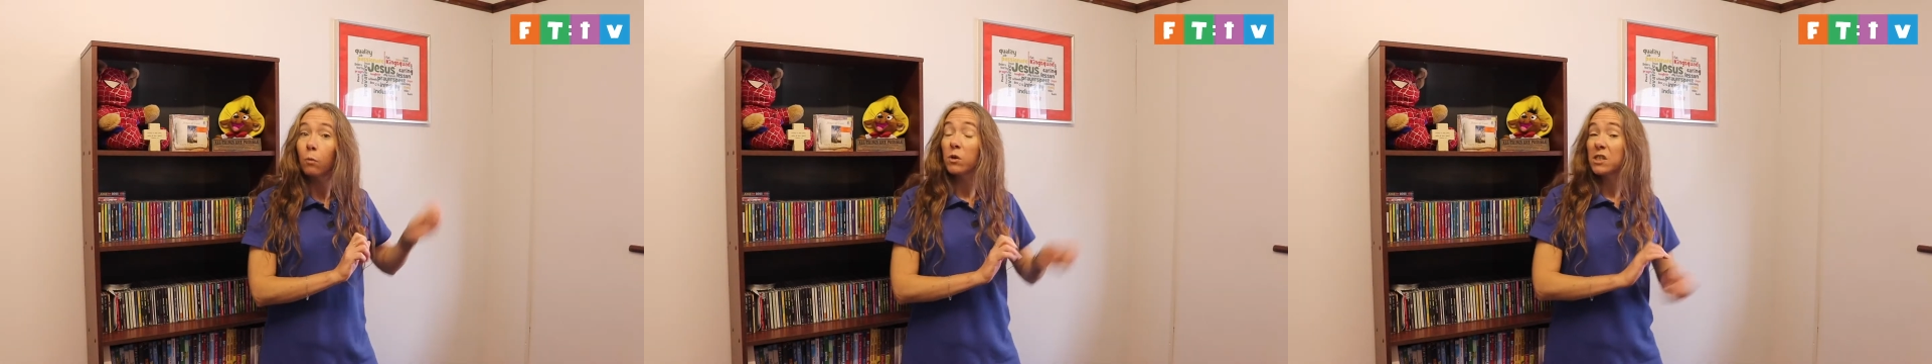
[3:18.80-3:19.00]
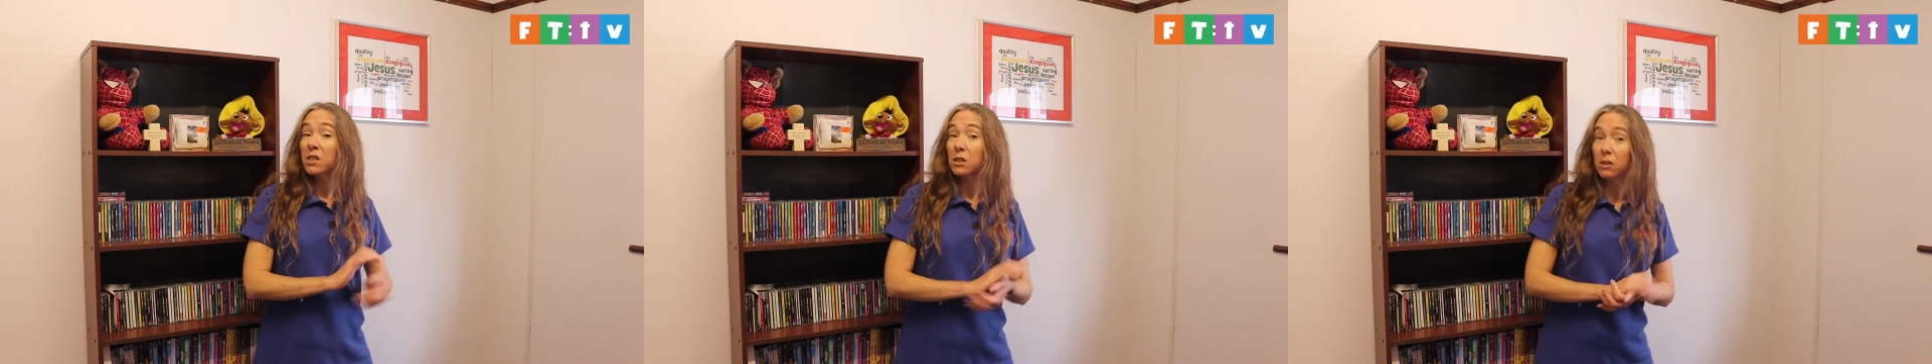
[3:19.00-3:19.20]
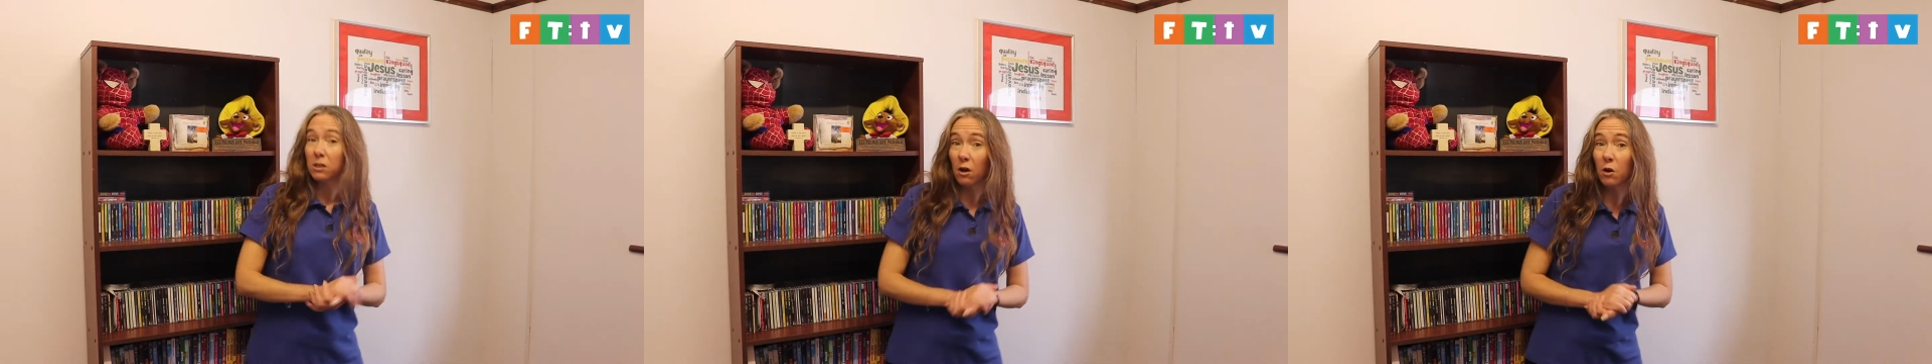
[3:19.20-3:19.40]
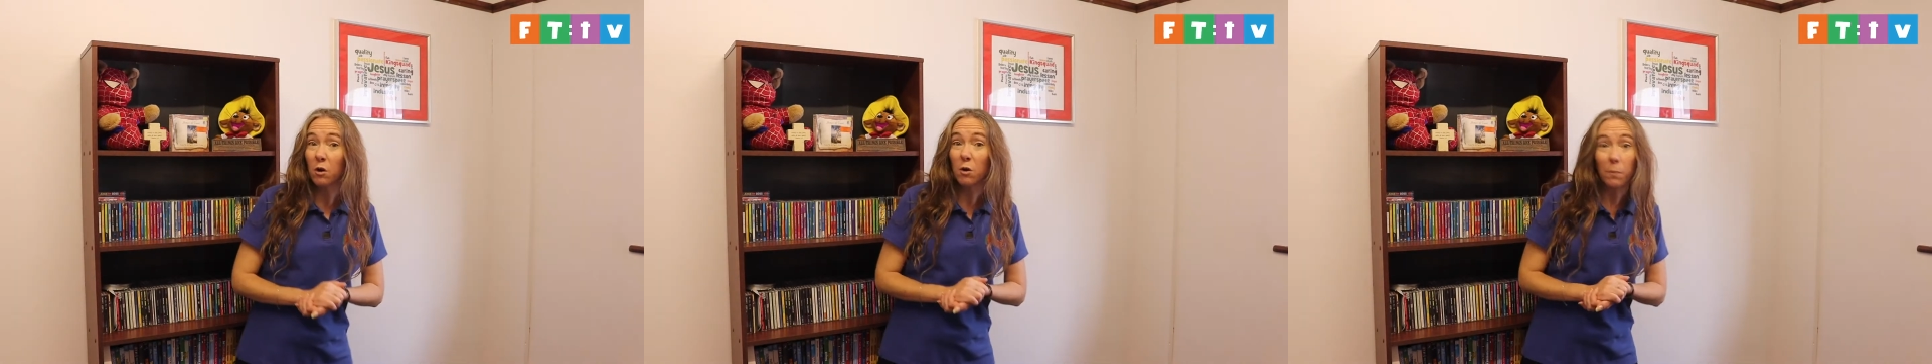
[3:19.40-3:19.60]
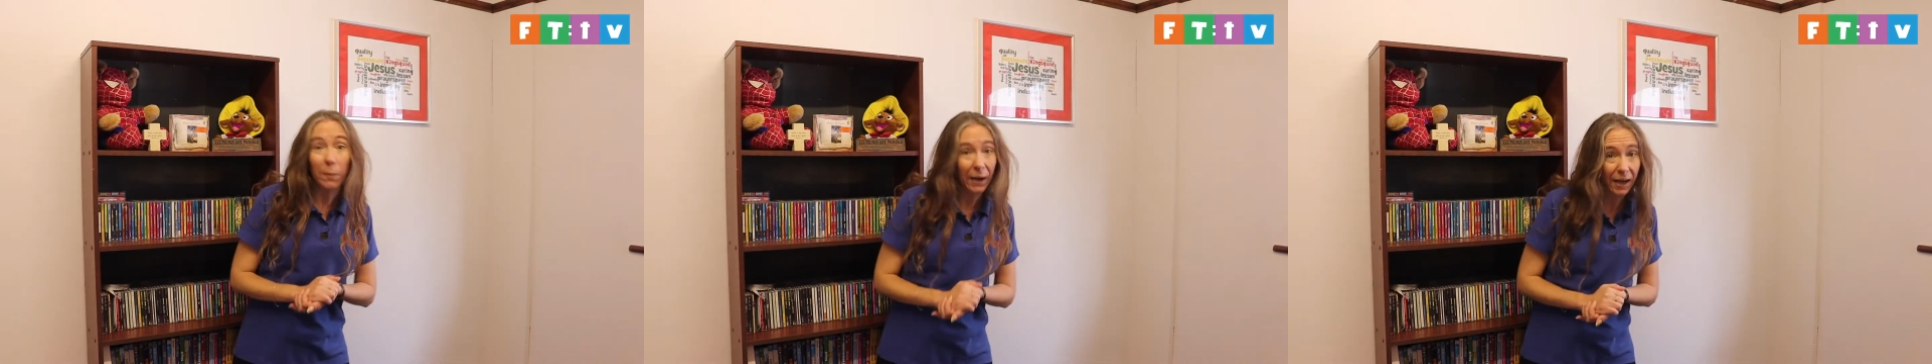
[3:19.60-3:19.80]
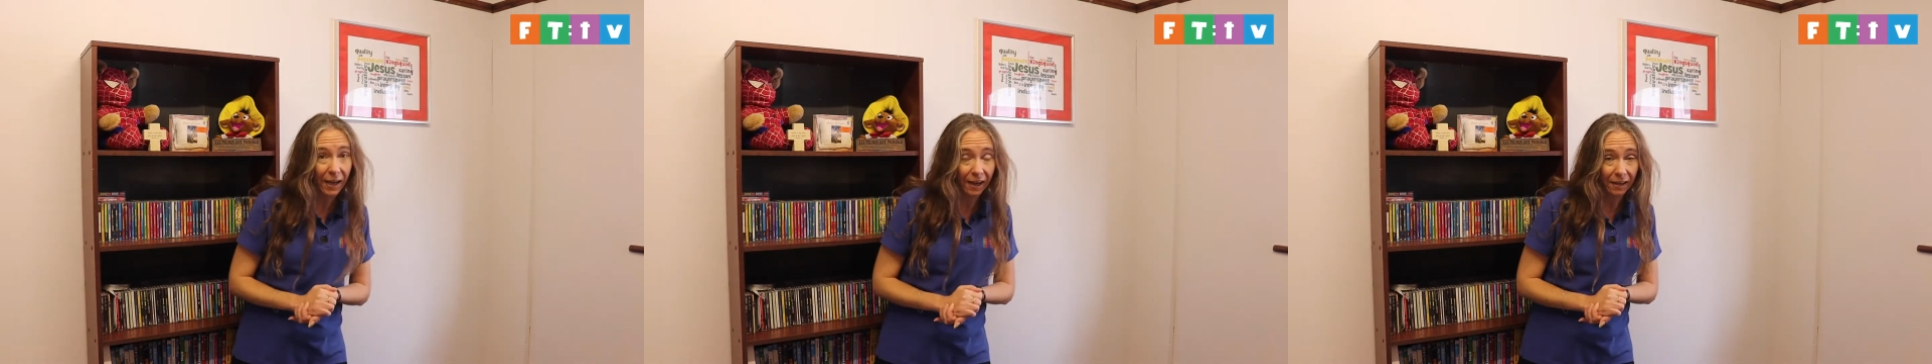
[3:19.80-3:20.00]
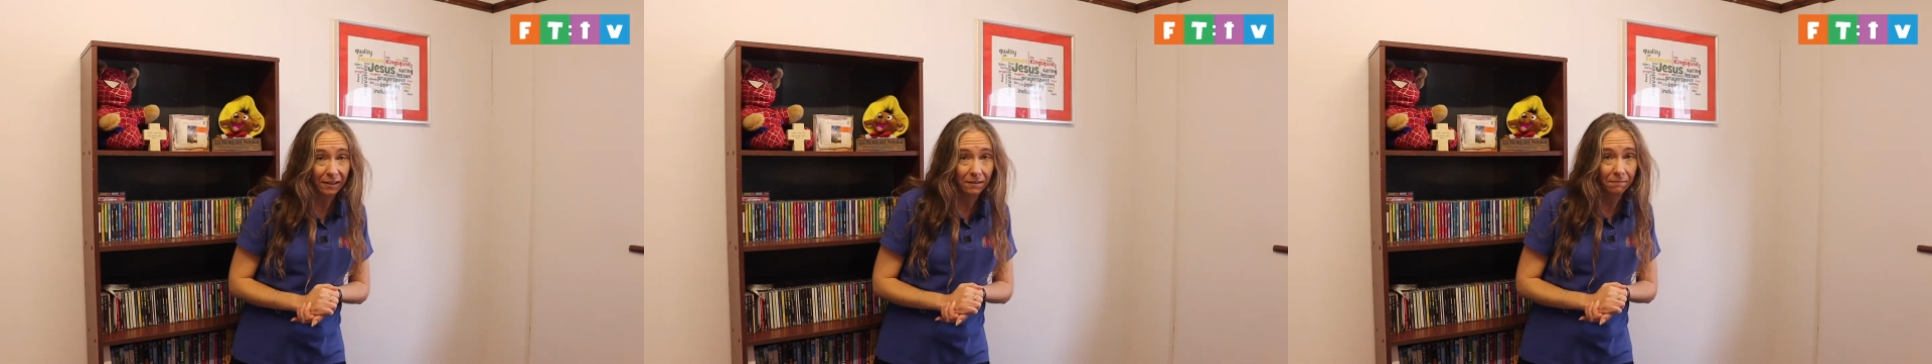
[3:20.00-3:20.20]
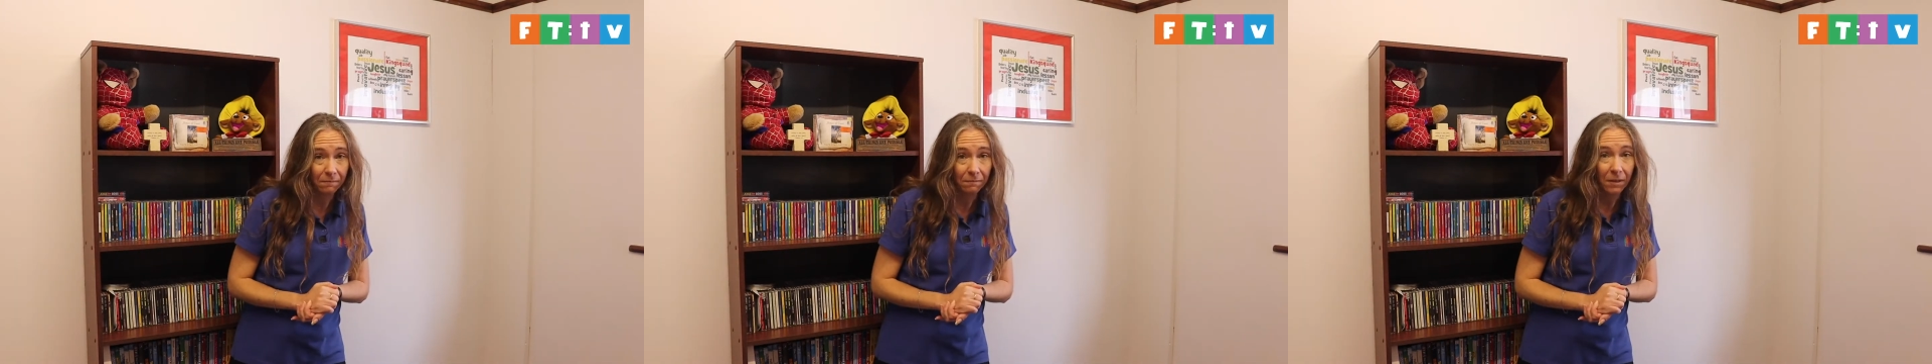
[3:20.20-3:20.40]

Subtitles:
were so bad